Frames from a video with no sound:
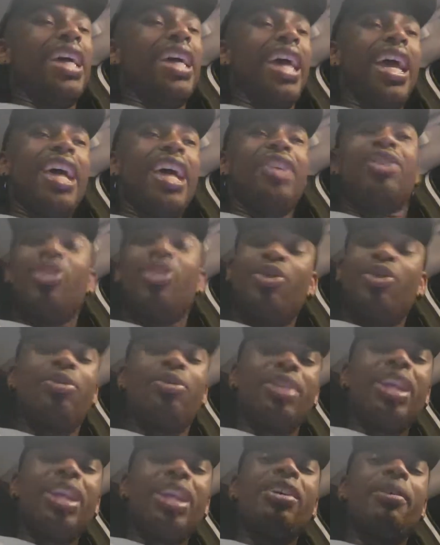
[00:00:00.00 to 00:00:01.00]
And the cool
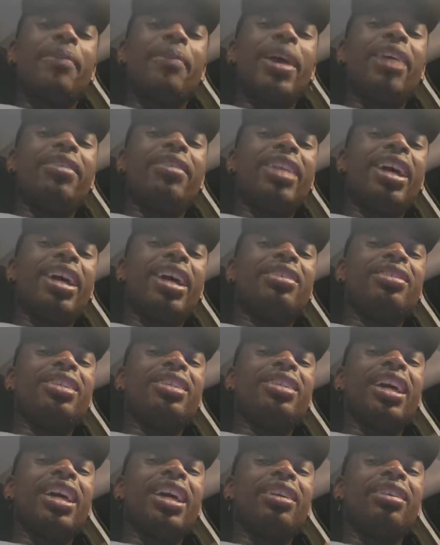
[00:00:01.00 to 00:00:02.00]
thing about that is
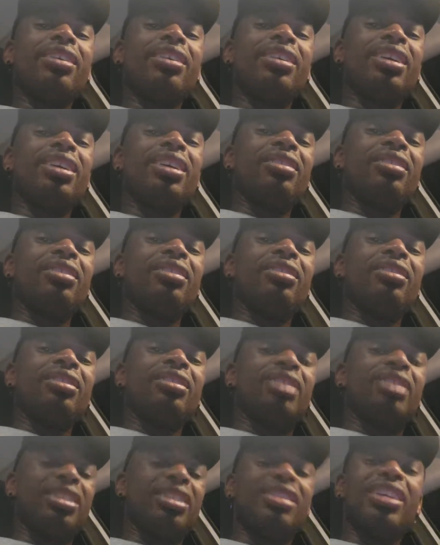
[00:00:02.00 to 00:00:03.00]
that
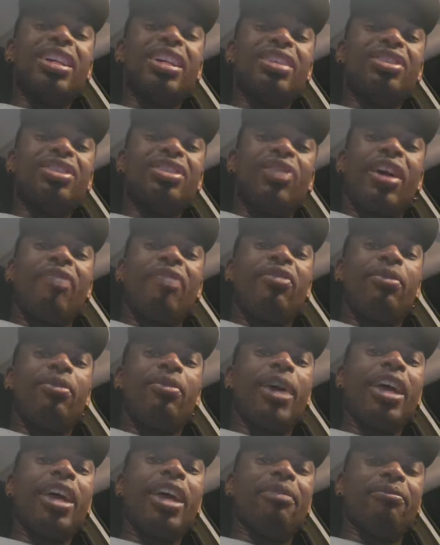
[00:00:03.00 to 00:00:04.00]
the Saints don't have to
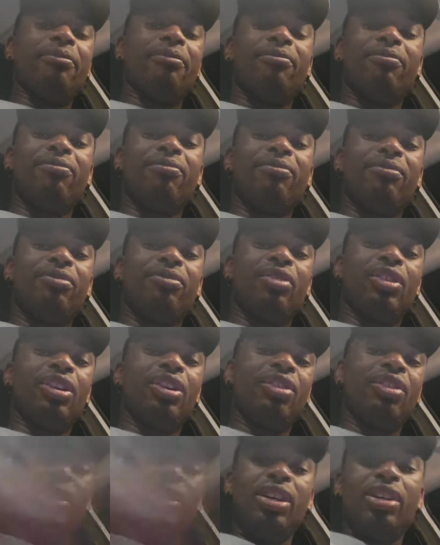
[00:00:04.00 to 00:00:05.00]
pay him, you
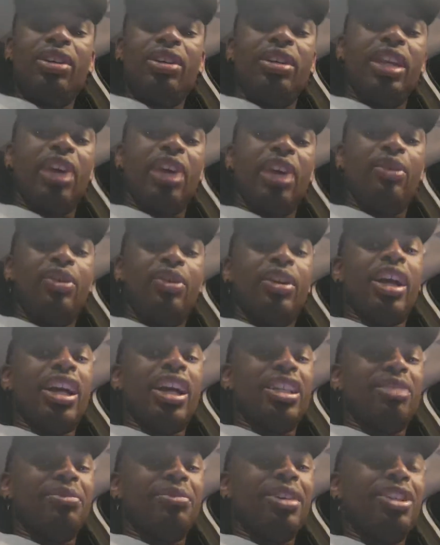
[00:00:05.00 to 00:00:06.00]
know, like one of you
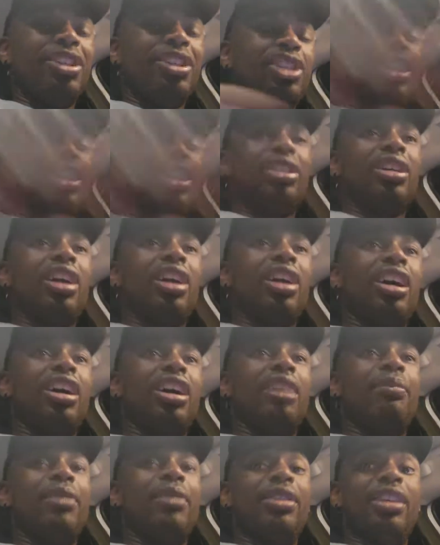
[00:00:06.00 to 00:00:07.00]
guys mentioned,
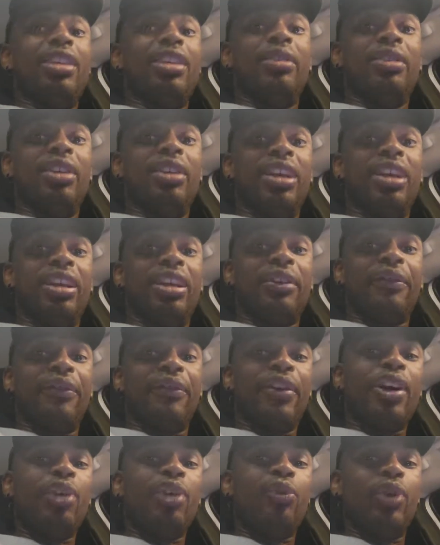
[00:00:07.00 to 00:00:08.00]
but the
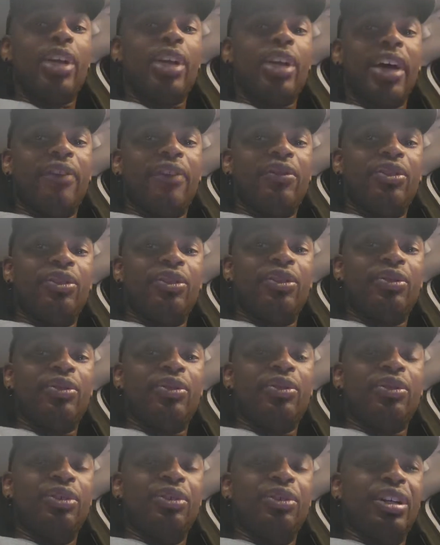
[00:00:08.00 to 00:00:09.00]
NFL would have to,
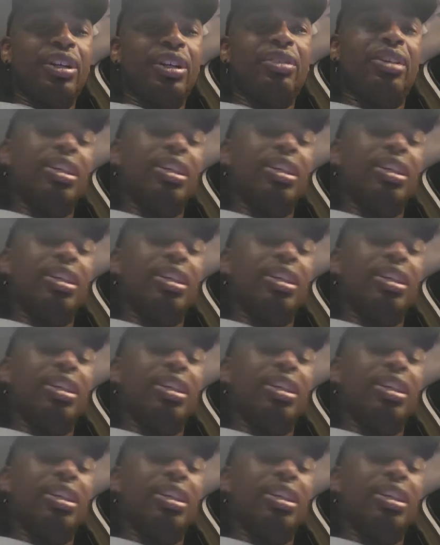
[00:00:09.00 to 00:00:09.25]
you know,